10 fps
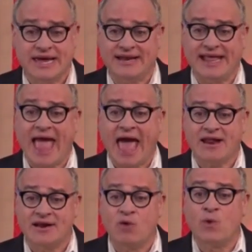in
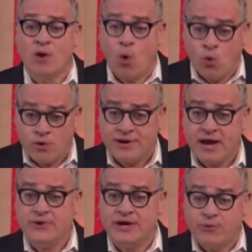Canada when
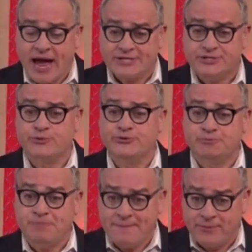ordinary
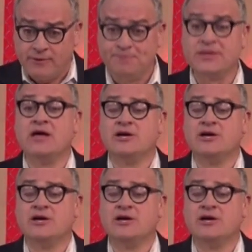grassroots people